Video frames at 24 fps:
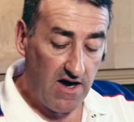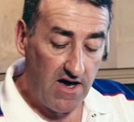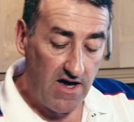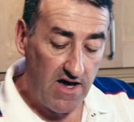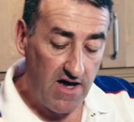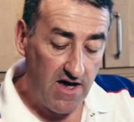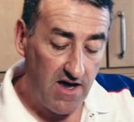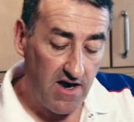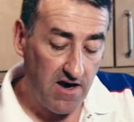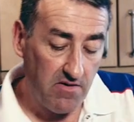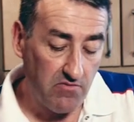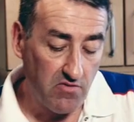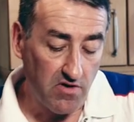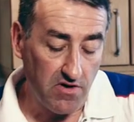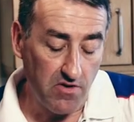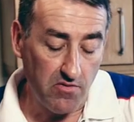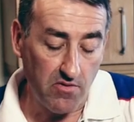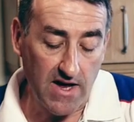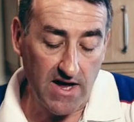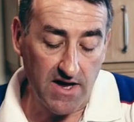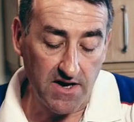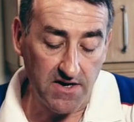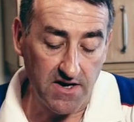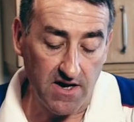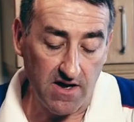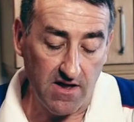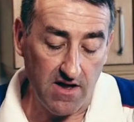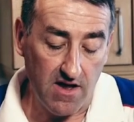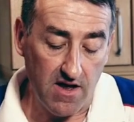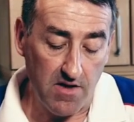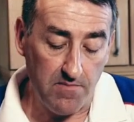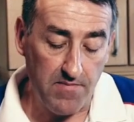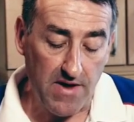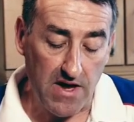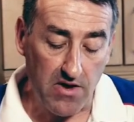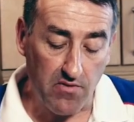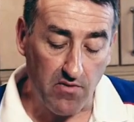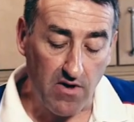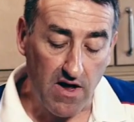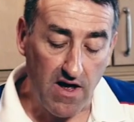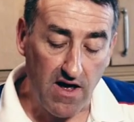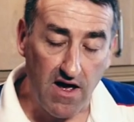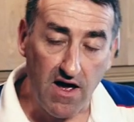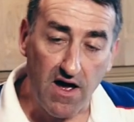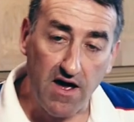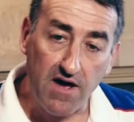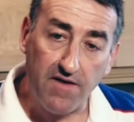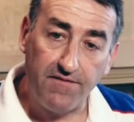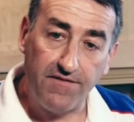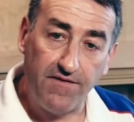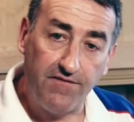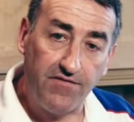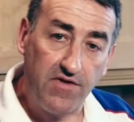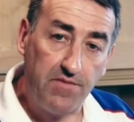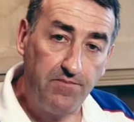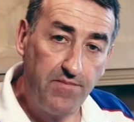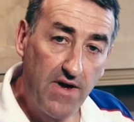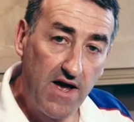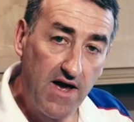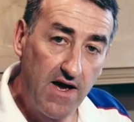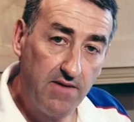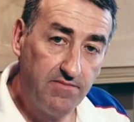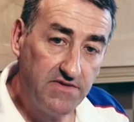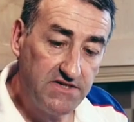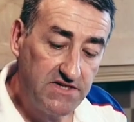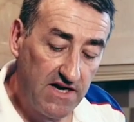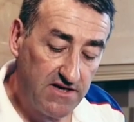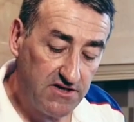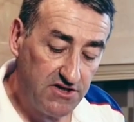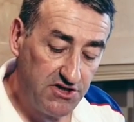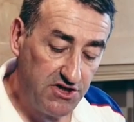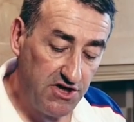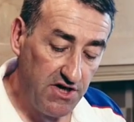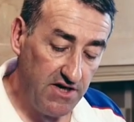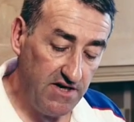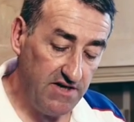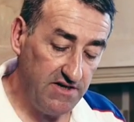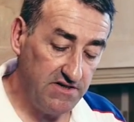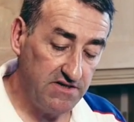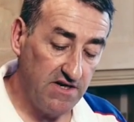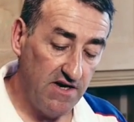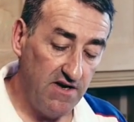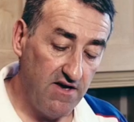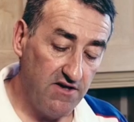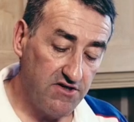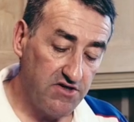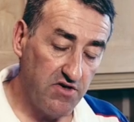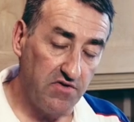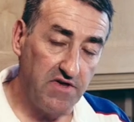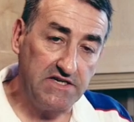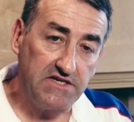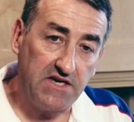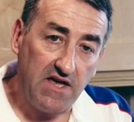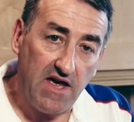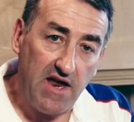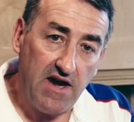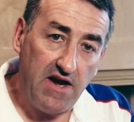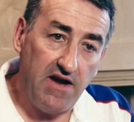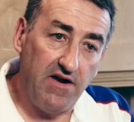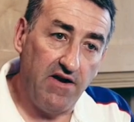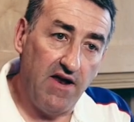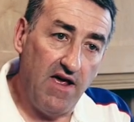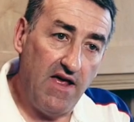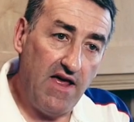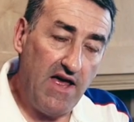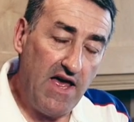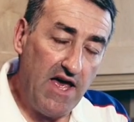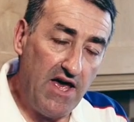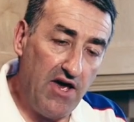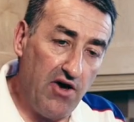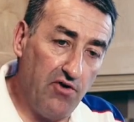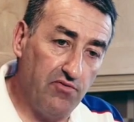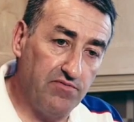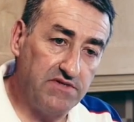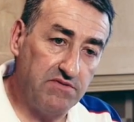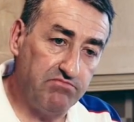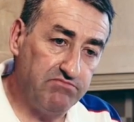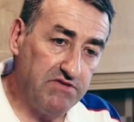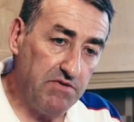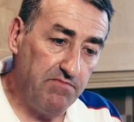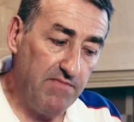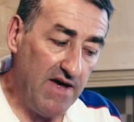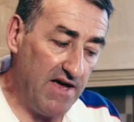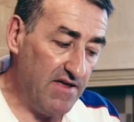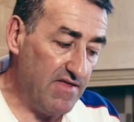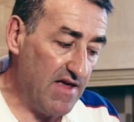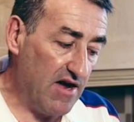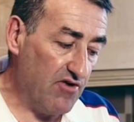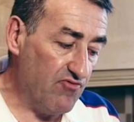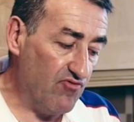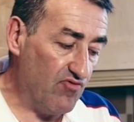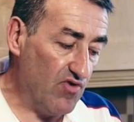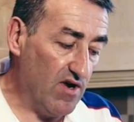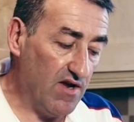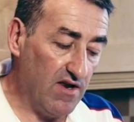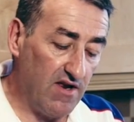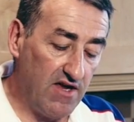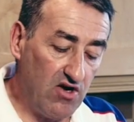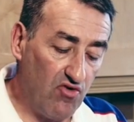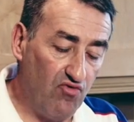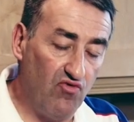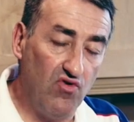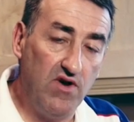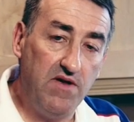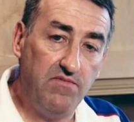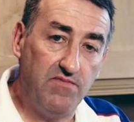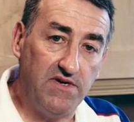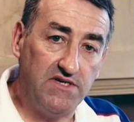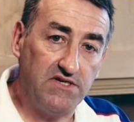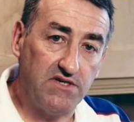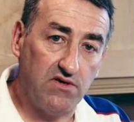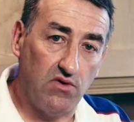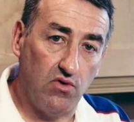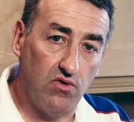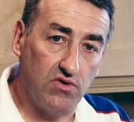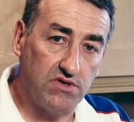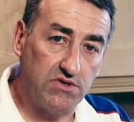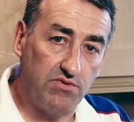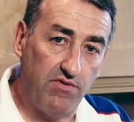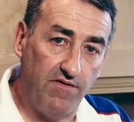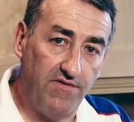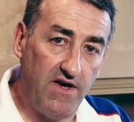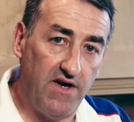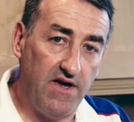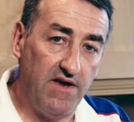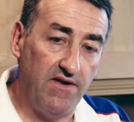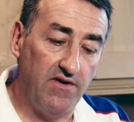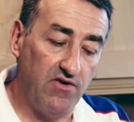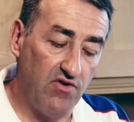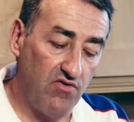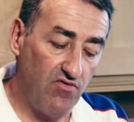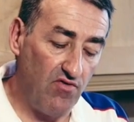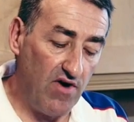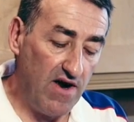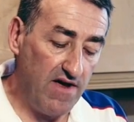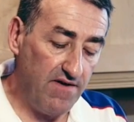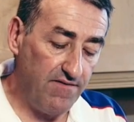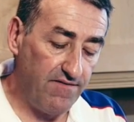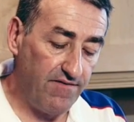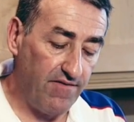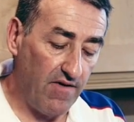and I'm going to add about half of the parmesan cheese. So this again helps to make that really creamy sauce with it. Great